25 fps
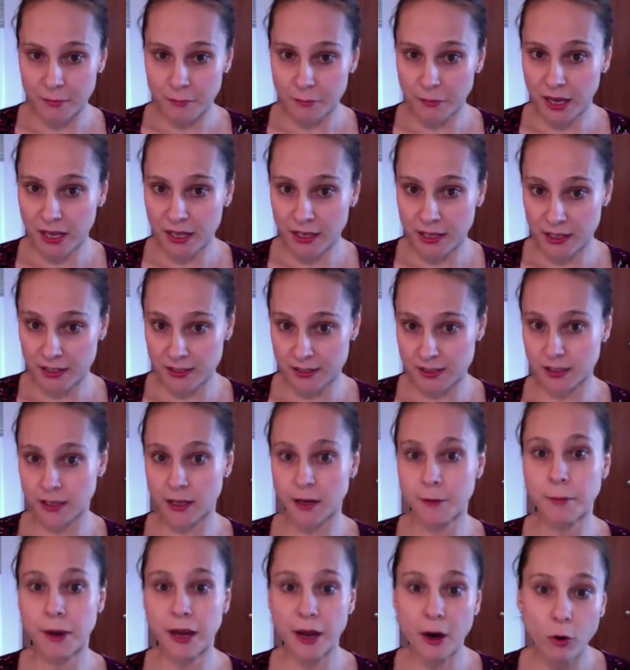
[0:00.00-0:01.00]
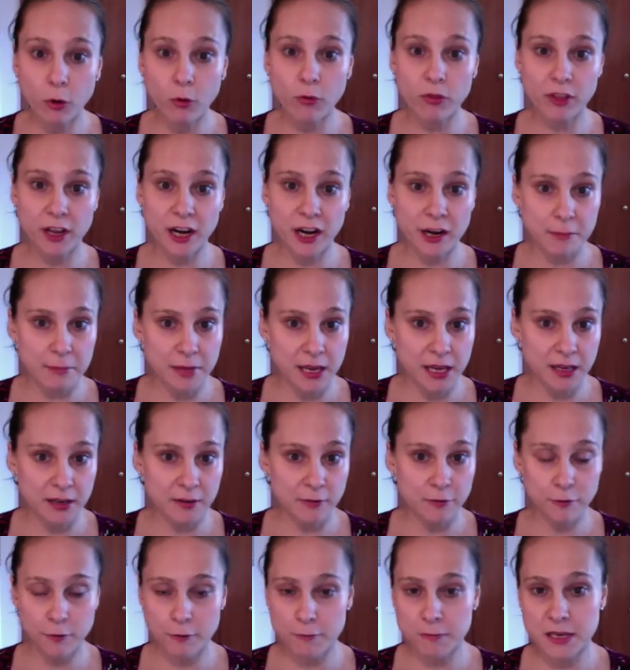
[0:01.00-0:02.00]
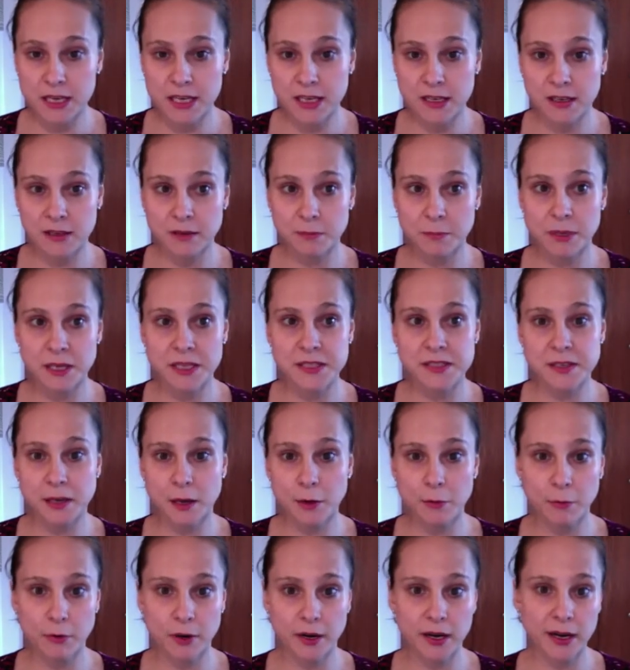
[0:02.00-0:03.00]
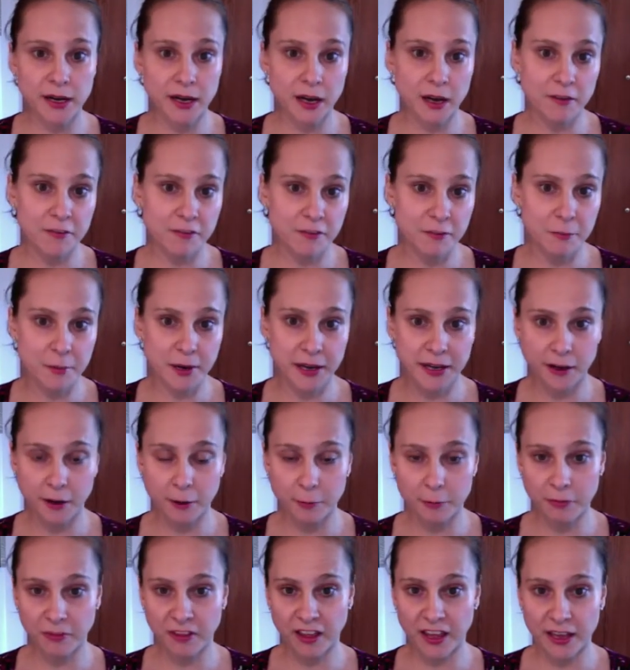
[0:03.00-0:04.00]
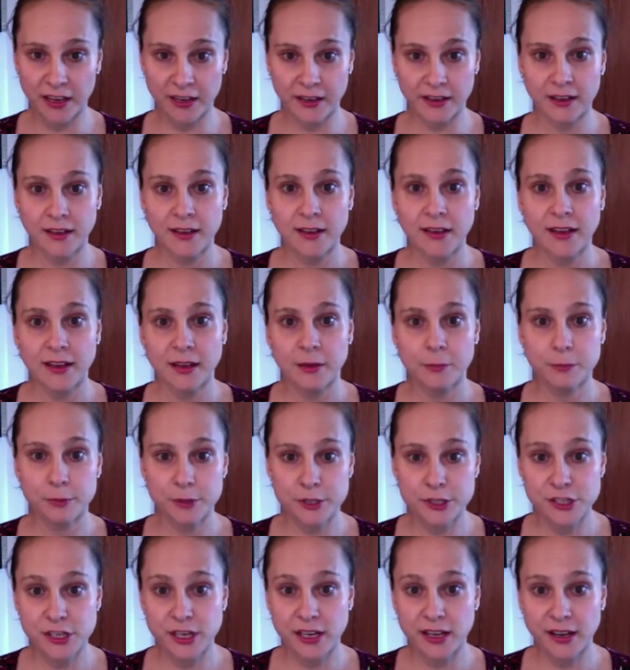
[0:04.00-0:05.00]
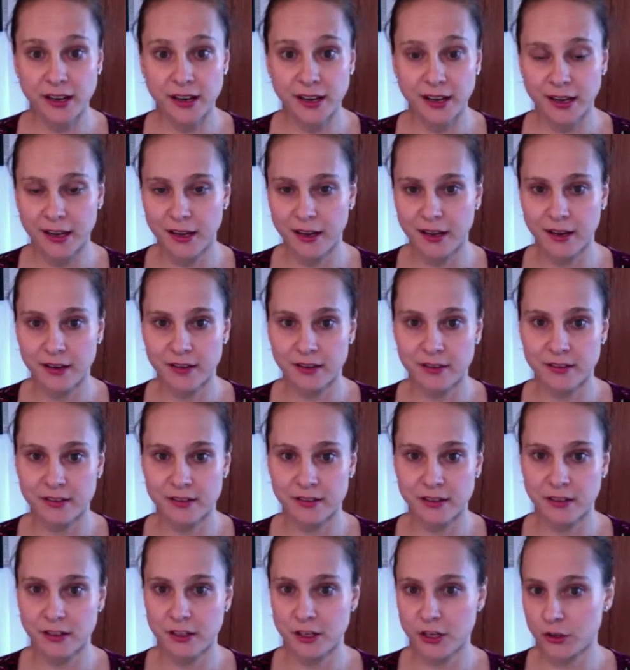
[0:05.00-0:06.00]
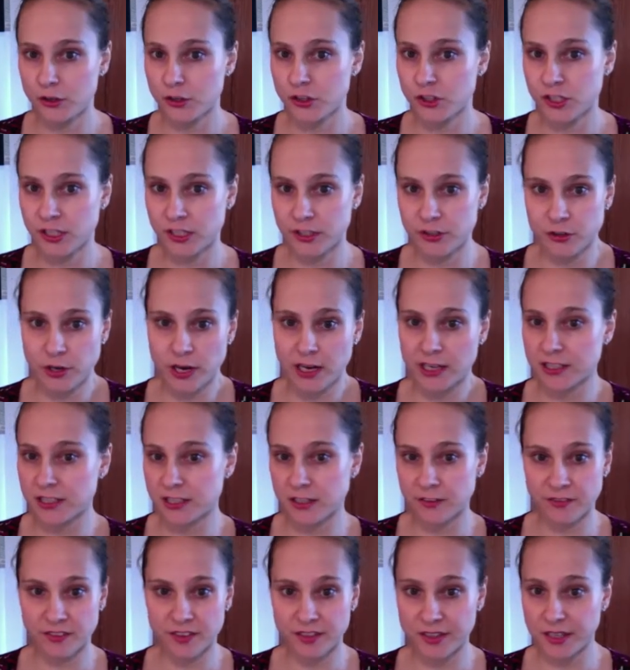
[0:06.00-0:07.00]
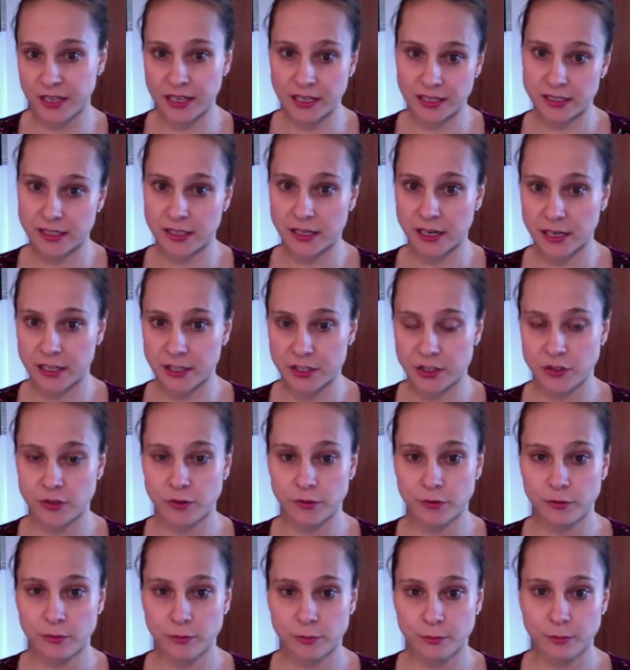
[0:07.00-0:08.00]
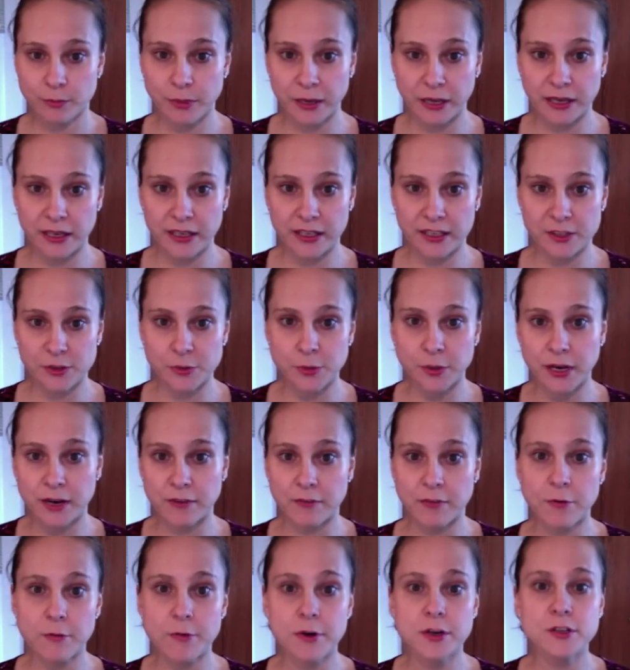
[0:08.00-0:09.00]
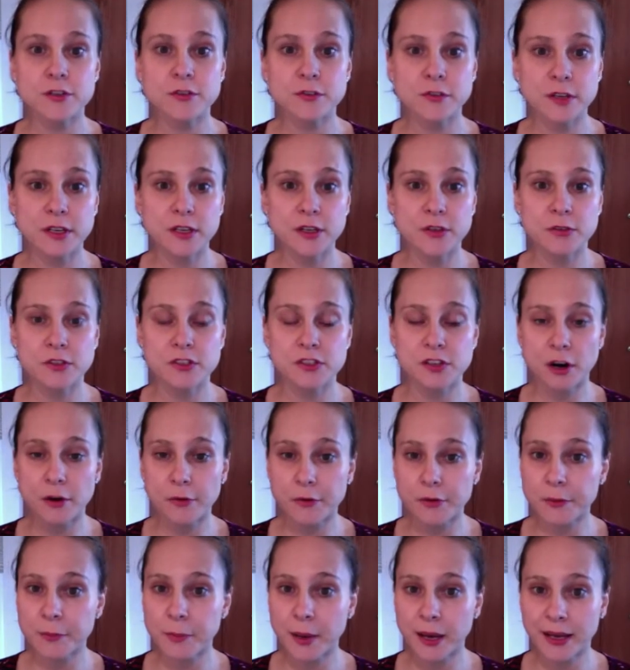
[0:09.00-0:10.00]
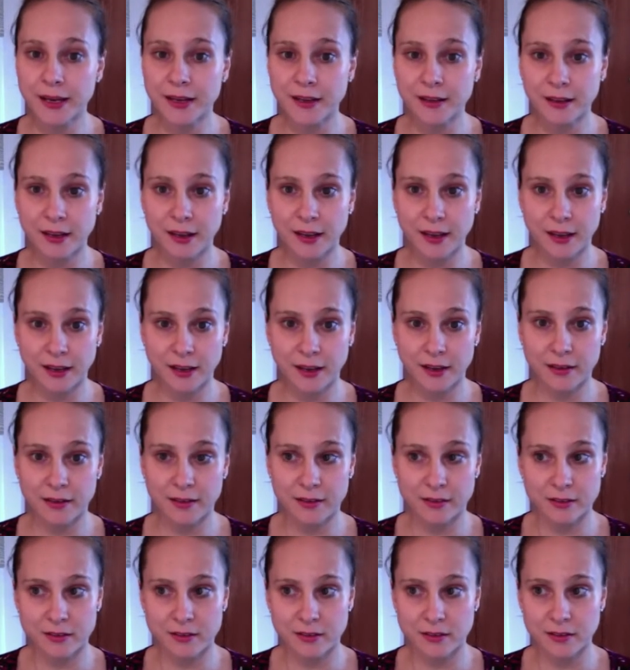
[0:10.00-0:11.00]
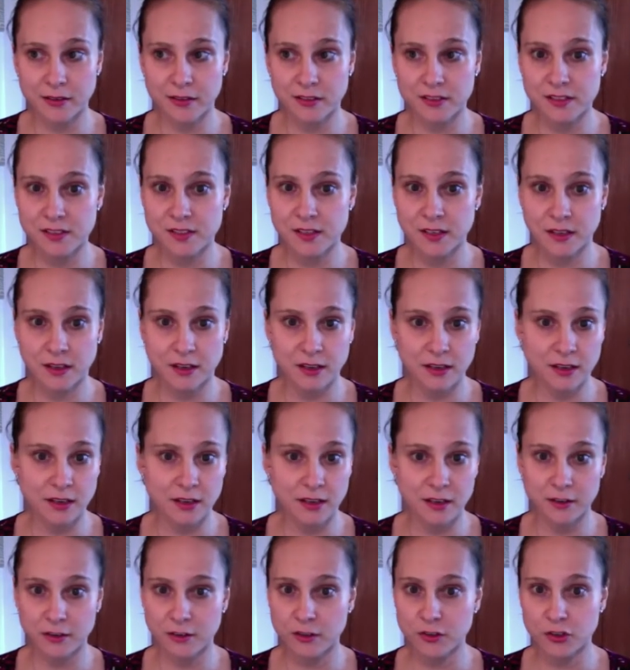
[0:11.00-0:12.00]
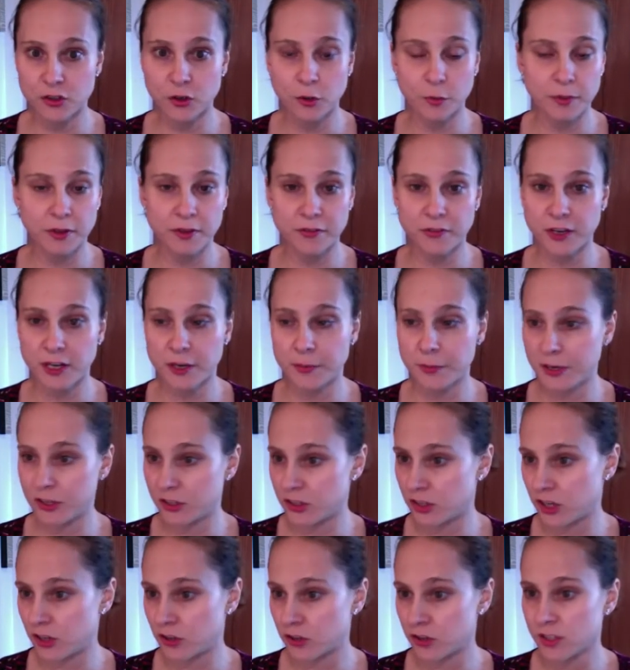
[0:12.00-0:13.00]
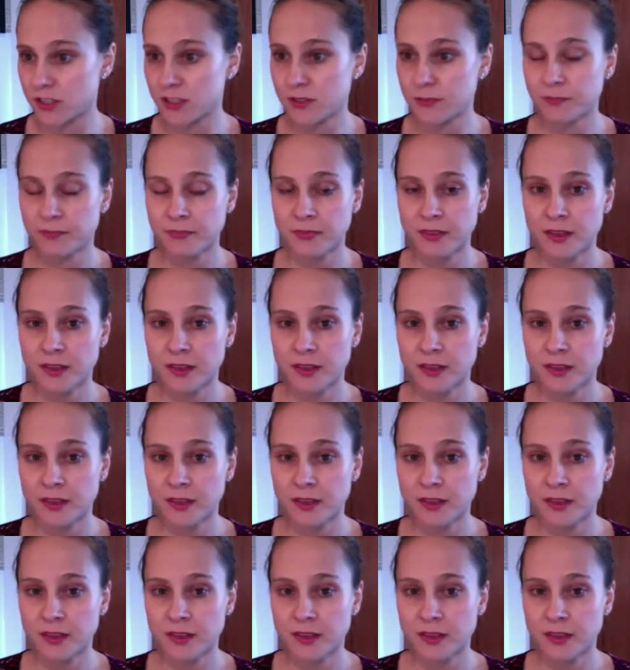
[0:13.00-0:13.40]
Mine is like my own that I made for me based on one I got from my upline, Bridget, and she tracks different things than I do. But it's whatever works for you. Start with mine and see, and don't be afraid to make changes.